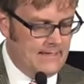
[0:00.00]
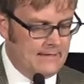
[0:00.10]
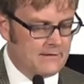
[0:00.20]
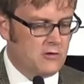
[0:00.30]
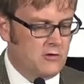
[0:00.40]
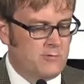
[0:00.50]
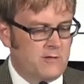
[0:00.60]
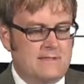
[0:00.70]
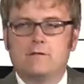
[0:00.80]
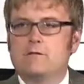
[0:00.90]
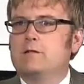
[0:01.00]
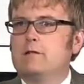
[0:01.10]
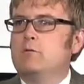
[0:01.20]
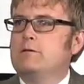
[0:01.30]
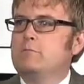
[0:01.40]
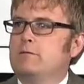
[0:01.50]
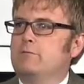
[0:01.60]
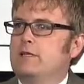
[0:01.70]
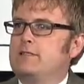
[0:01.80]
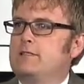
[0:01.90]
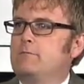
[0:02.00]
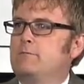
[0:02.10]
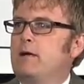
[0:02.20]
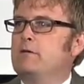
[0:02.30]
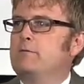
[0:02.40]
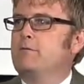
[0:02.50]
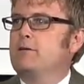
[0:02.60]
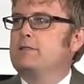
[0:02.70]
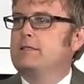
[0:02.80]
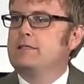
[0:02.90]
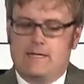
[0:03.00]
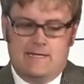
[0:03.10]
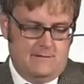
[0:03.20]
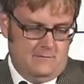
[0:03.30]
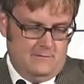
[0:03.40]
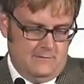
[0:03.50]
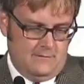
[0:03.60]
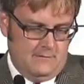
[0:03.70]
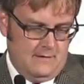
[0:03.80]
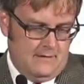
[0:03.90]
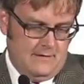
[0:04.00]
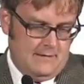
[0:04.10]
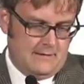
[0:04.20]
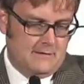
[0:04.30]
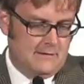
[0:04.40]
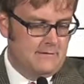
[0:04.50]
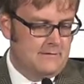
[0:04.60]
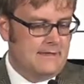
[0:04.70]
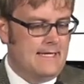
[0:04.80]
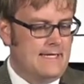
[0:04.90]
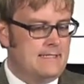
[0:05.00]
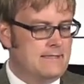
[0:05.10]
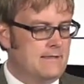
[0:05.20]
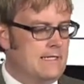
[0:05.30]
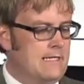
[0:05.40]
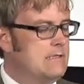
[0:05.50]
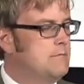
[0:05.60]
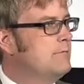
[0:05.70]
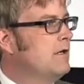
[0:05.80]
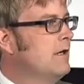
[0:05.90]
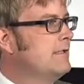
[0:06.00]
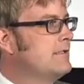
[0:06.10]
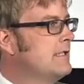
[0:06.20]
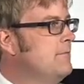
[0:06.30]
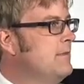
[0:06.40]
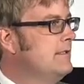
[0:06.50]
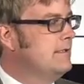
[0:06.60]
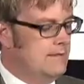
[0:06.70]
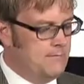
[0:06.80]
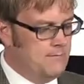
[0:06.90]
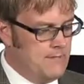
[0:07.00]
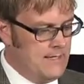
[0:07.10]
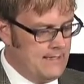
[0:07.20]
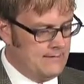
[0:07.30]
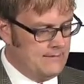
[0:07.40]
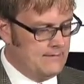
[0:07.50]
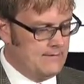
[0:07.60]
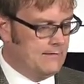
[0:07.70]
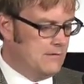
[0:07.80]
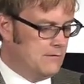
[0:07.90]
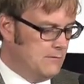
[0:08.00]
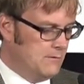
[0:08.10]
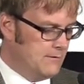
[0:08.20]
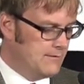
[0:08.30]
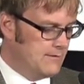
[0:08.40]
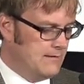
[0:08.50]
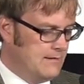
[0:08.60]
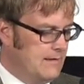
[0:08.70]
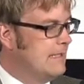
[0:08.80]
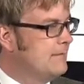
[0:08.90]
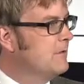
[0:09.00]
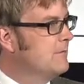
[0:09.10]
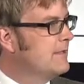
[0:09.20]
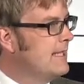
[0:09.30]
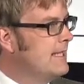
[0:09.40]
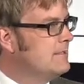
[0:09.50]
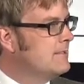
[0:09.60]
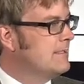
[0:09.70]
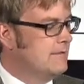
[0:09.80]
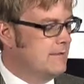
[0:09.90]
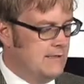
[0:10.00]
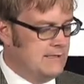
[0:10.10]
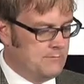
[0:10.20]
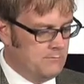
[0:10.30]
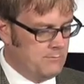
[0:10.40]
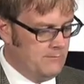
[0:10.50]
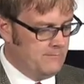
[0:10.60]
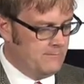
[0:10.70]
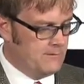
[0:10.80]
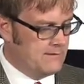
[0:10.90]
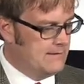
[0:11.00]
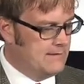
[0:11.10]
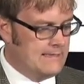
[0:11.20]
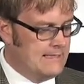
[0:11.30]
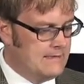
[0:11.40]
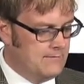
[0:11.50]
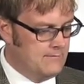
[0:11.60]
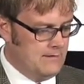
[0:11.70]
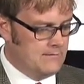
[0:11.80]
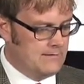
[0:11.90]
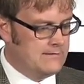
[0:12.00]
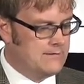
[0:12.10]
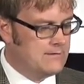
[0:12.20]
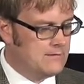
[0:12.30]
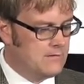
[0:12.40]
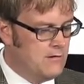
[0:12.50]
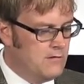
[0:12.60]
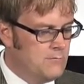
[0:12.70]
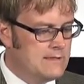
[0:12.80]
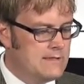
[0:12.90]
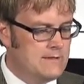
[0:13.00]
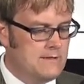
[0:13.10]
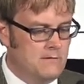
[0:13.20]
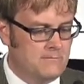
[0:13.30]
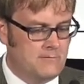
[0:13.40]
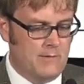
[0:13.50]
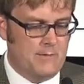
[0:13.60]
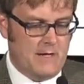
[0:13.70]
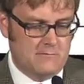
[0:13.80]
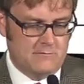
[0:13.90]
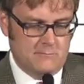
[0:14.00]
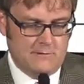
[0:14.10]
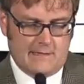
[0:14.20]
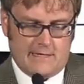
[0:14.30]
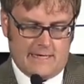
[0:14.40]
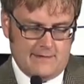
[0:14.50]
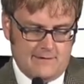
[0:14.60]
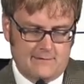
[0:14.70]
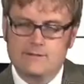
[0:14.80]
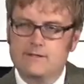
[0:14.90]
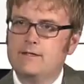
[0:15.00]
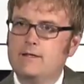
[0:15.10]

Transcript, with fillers: In October 1831 revelation, paraphrasing Daniel, declared, The keys of the kingdom of God is committed unto man on the earth. And from thence shall the gospel roll forth unto the ends of the earth, as the stone which is hewn from the mountain without hands